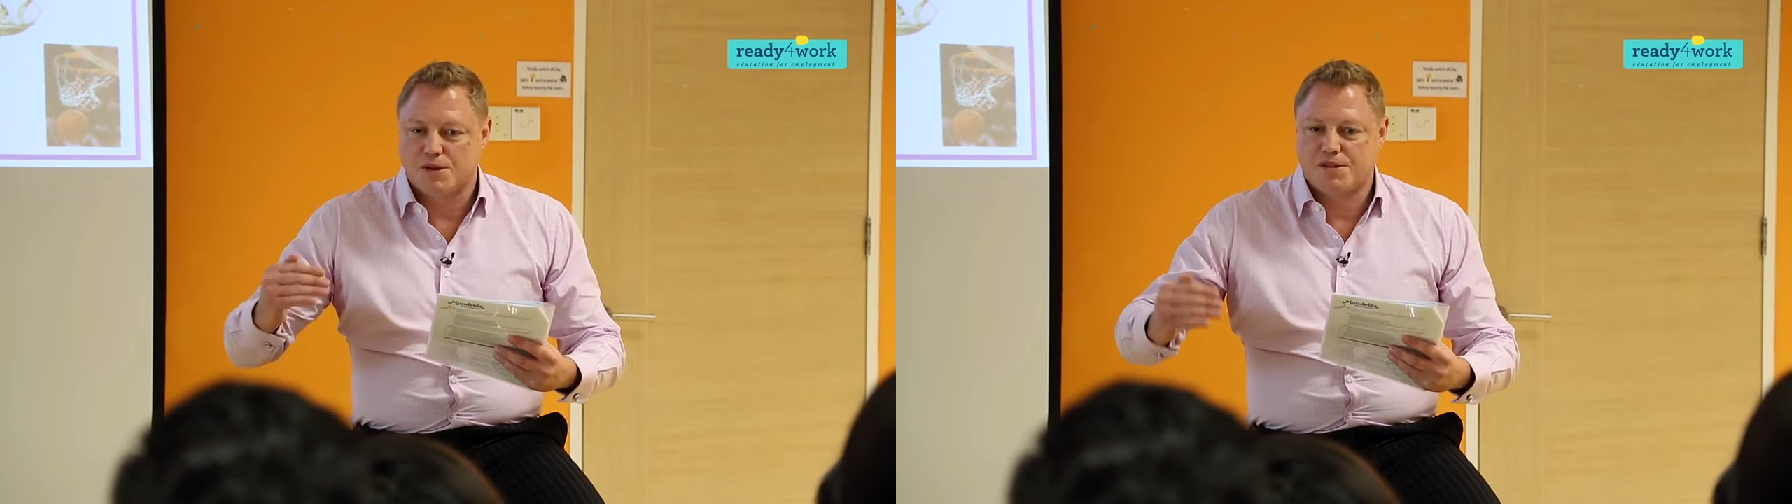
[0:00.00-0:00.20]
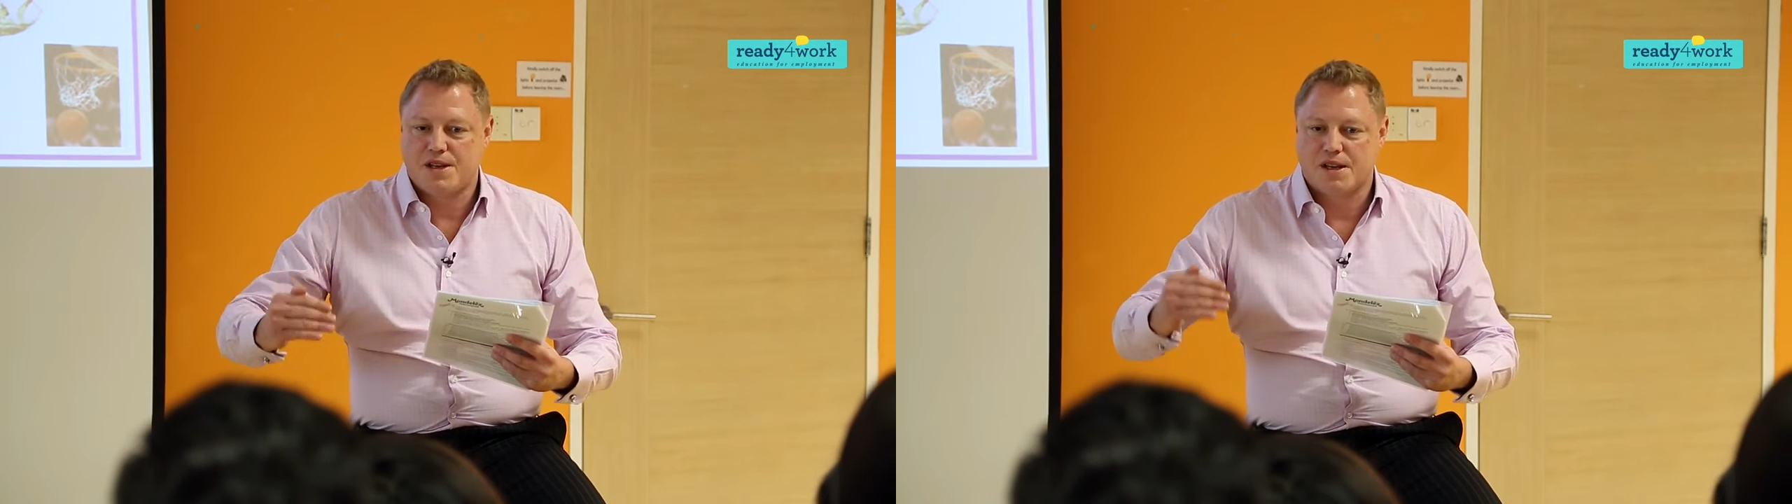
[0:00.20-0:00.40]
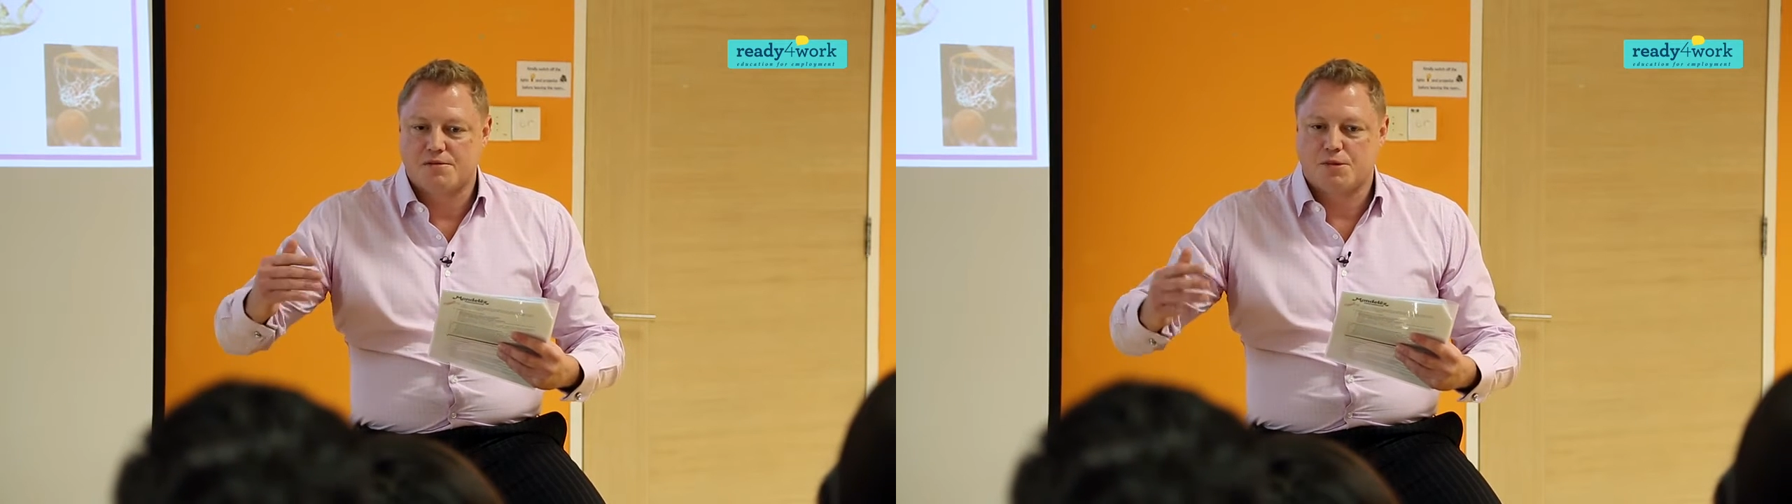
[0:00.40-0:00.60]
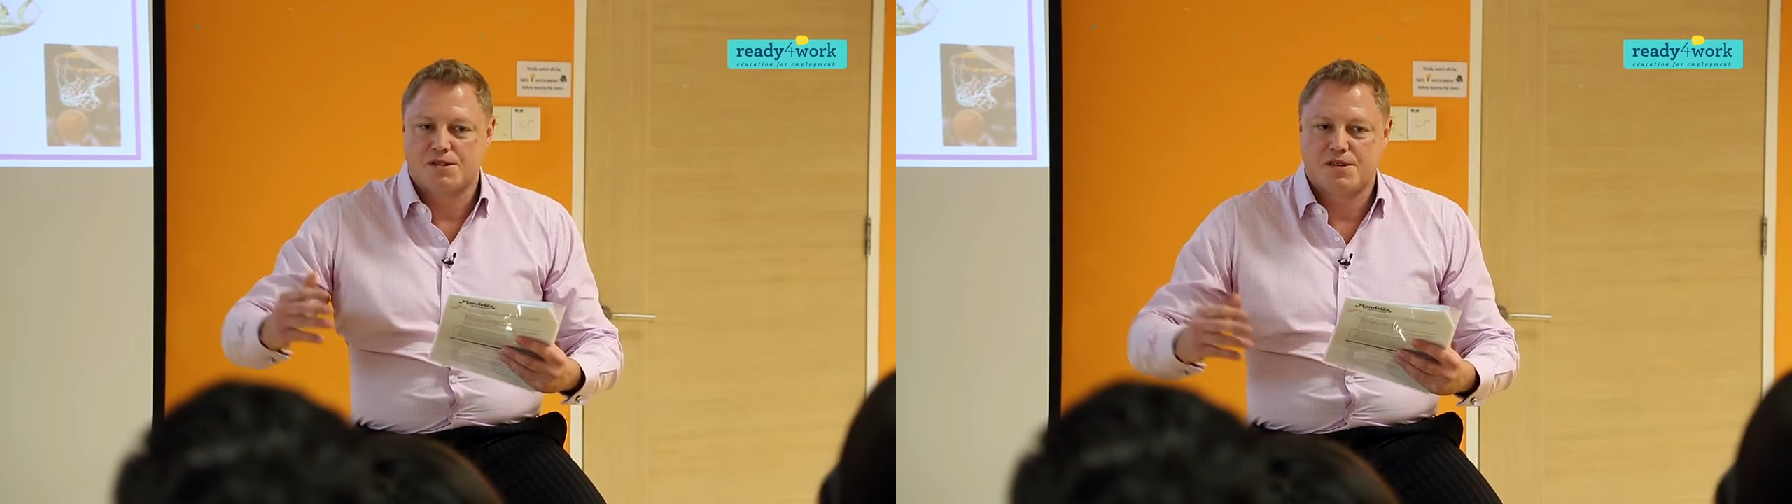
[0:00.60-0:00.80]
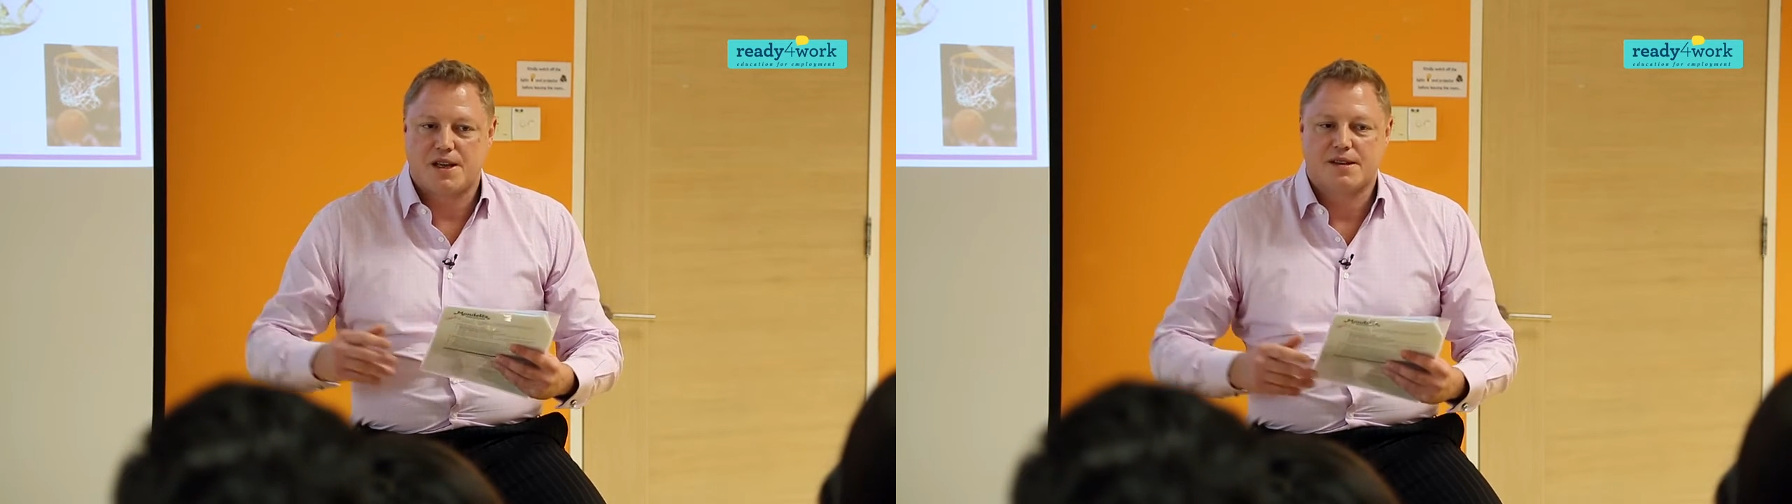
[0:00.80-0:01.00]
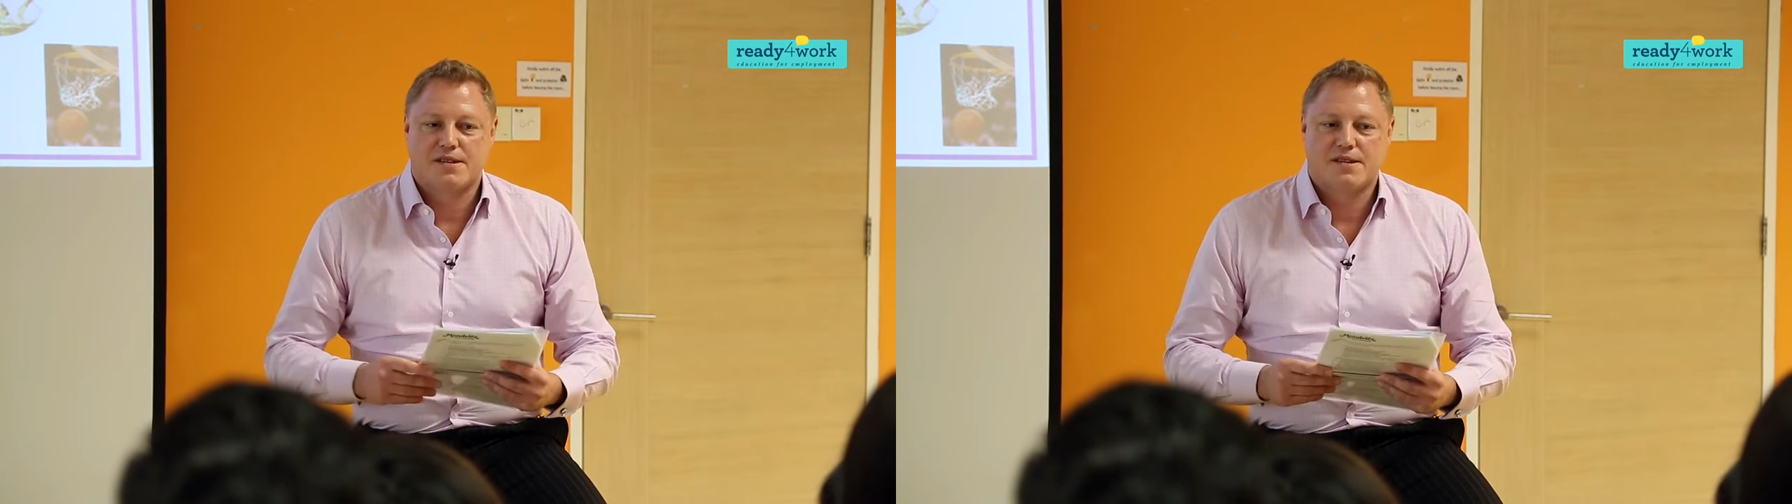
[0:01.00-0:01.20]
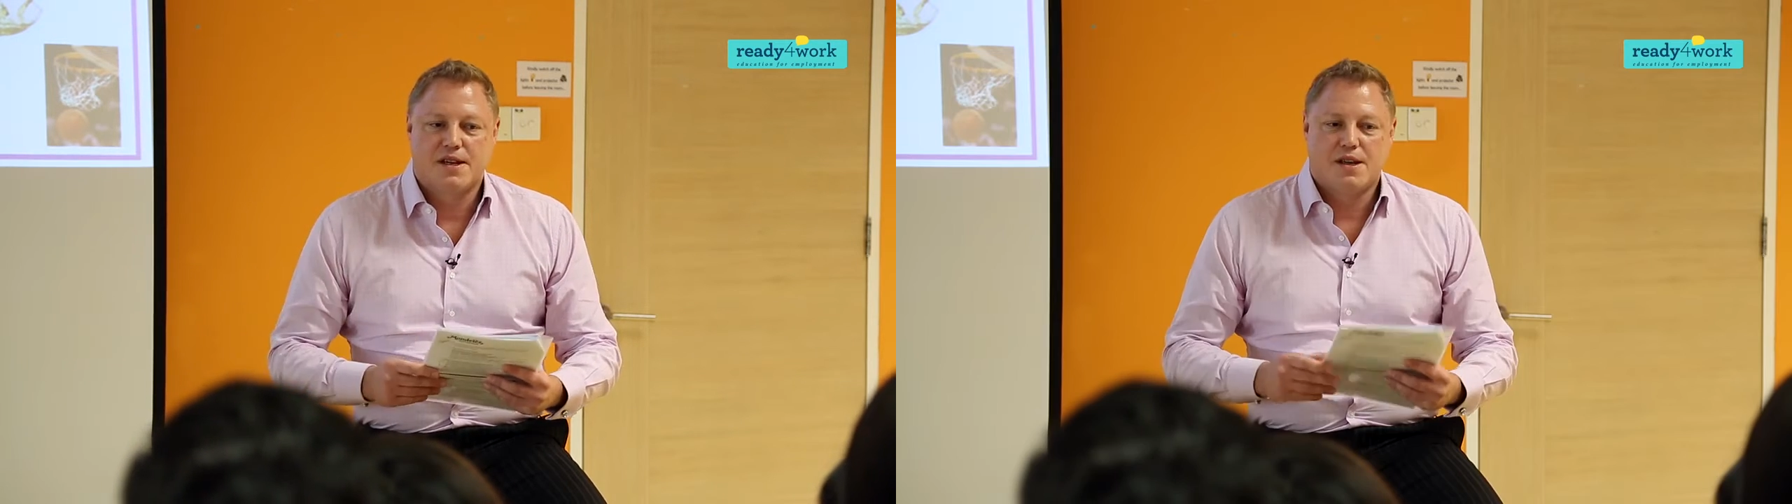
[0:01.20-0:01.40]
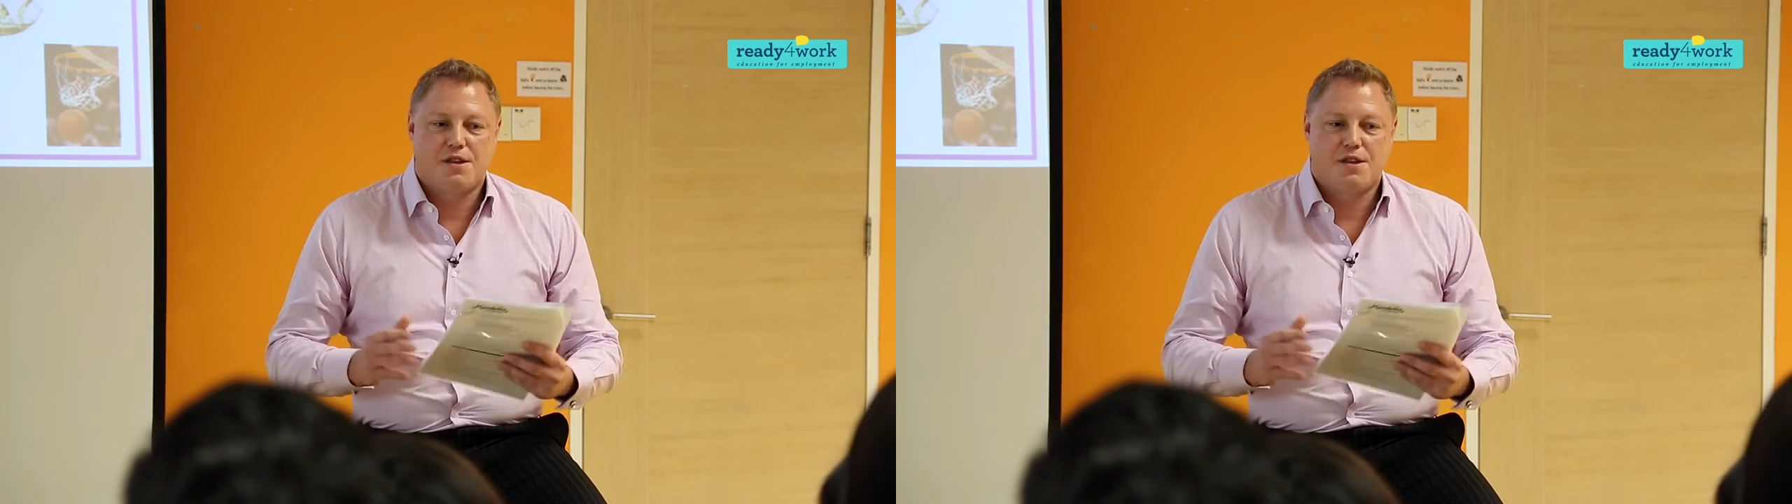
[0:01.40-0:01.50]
what's next, what's next.